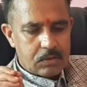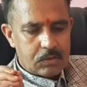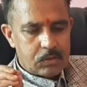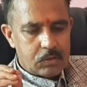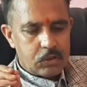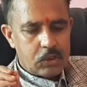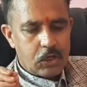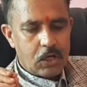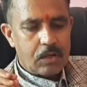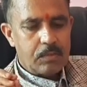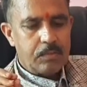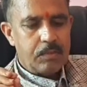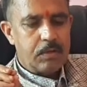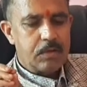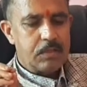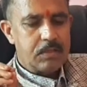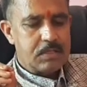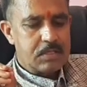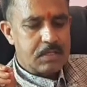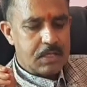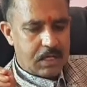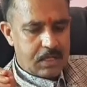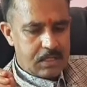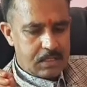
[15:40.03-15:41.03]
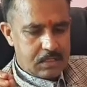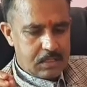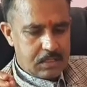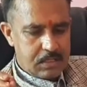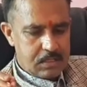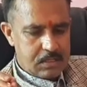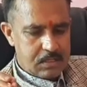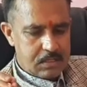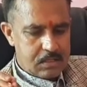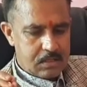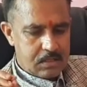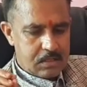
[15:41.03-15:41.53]
German
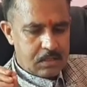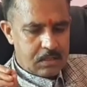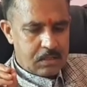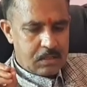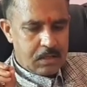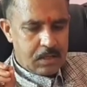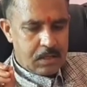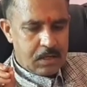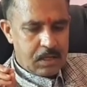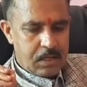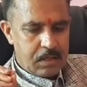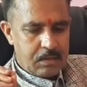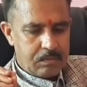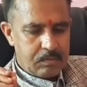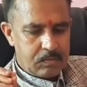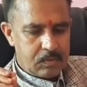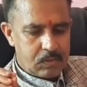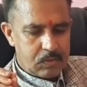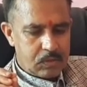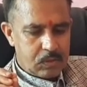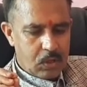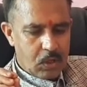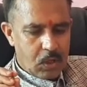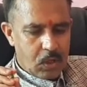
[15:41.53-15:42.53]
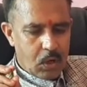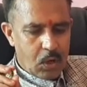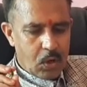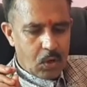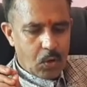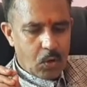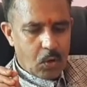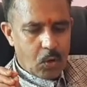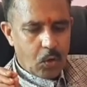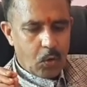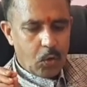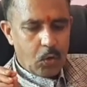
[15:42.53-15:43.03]
scientist named
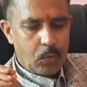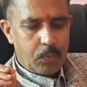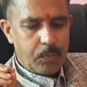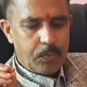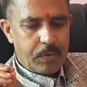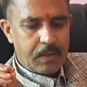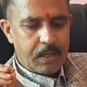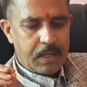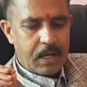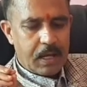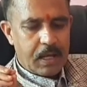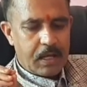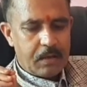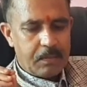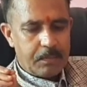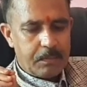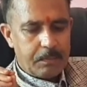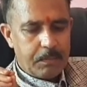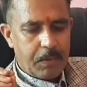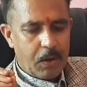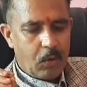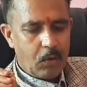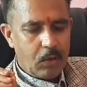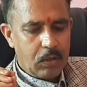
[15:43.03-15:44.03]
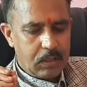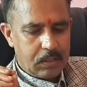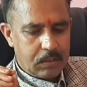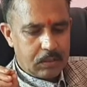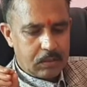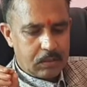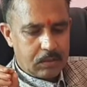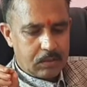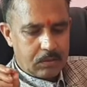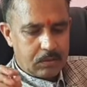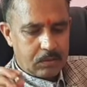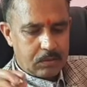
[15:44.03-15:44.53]
Wolfgang
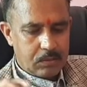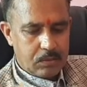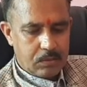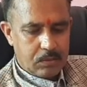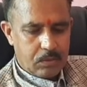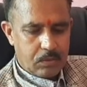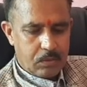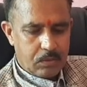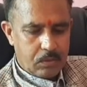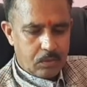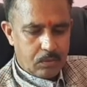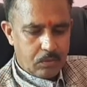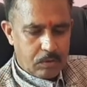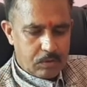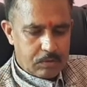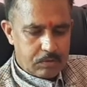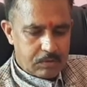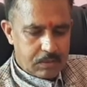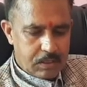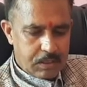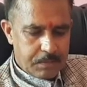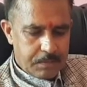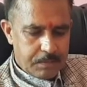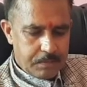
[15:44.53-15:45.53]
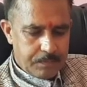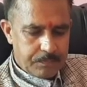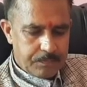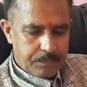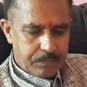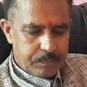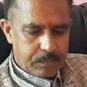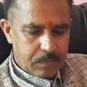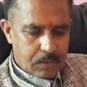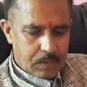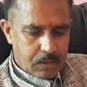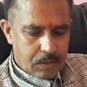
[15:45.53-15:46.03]
Pauli, what is the name?
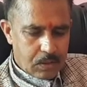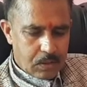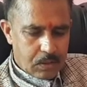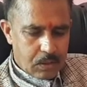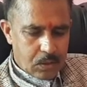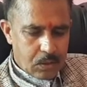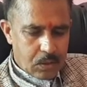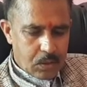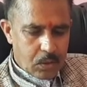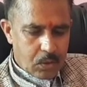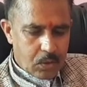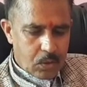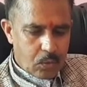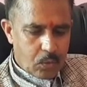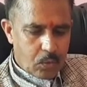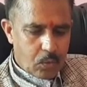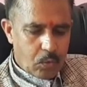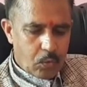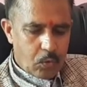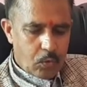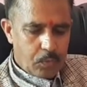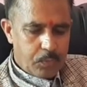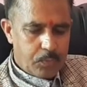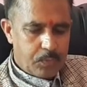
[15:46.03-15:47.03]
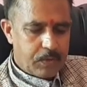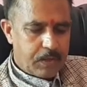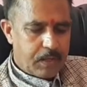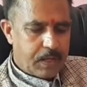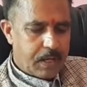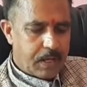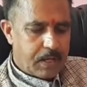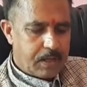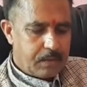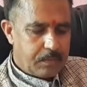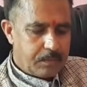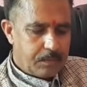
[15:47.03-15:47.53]

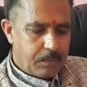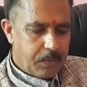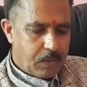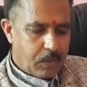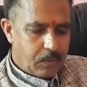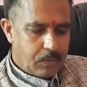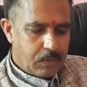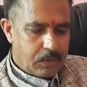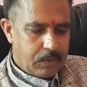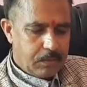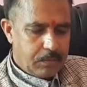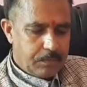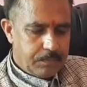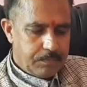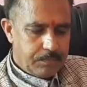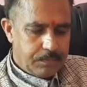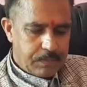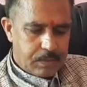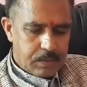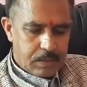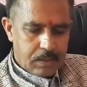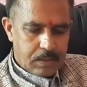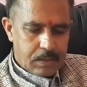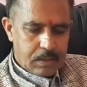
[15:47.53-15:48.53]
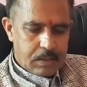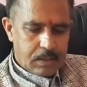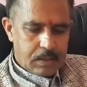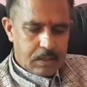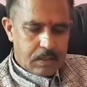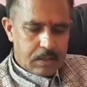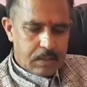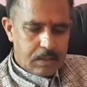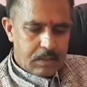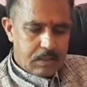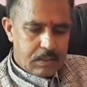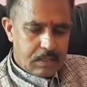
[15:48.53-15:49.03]
Wolfgang Pauli,
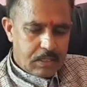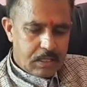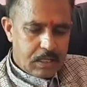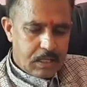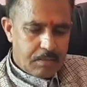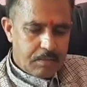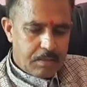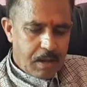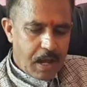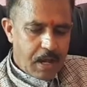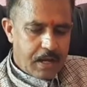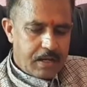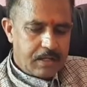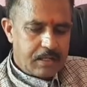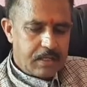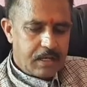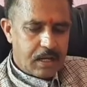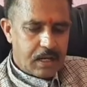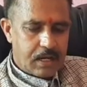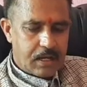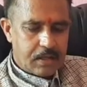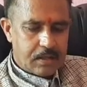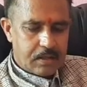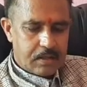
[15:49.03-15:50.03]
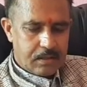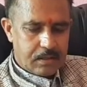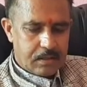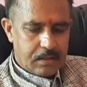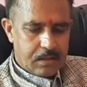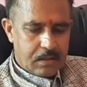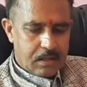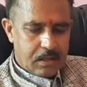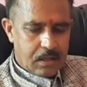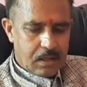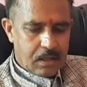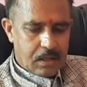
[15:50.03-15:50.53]
he gave idea
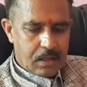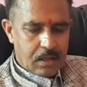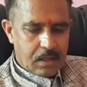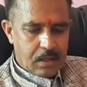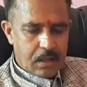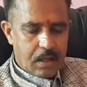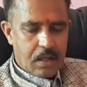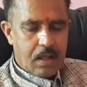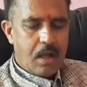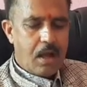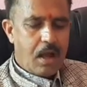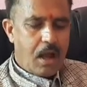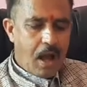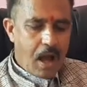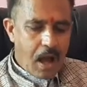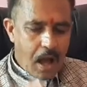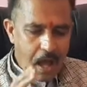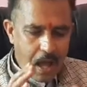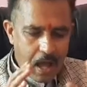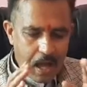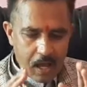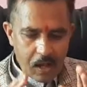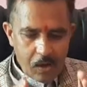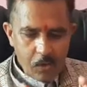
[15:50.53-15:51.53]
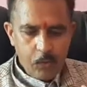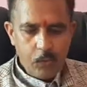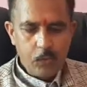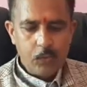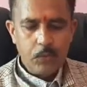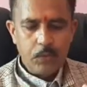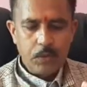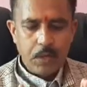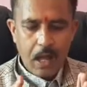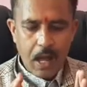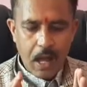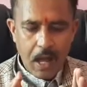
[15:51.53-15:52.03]
how
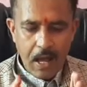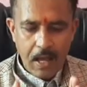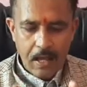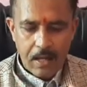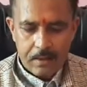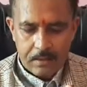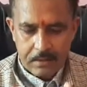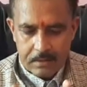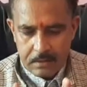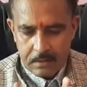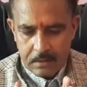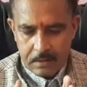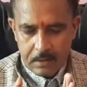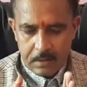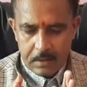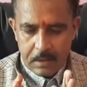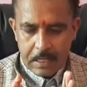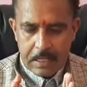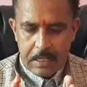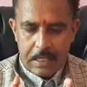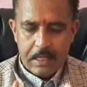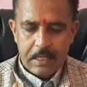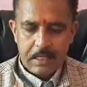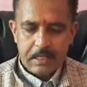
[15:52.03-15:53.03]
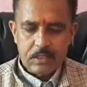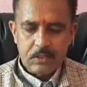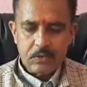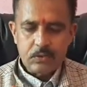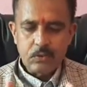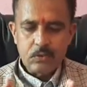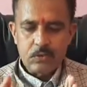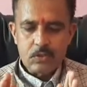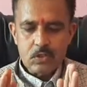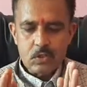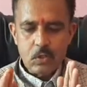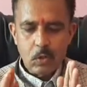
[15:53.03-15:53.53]
are the
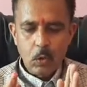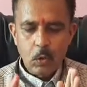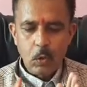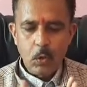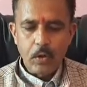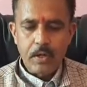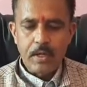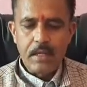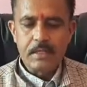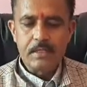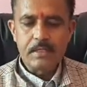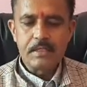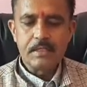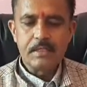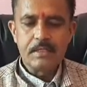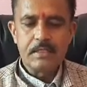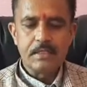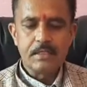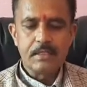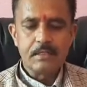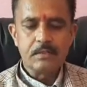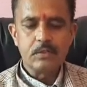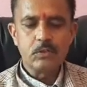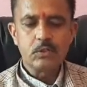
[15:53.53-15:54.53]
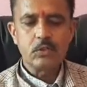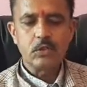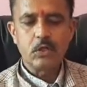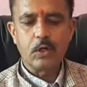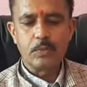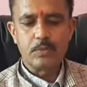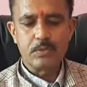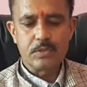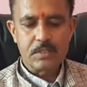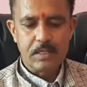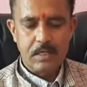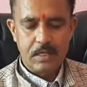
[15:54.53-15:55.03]
electrons located in
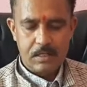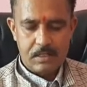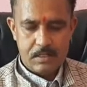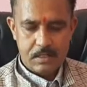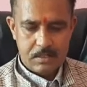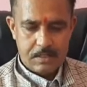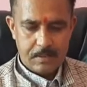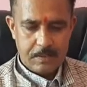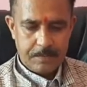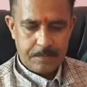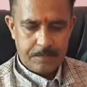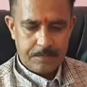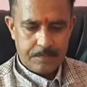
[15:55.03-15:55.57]
subcells.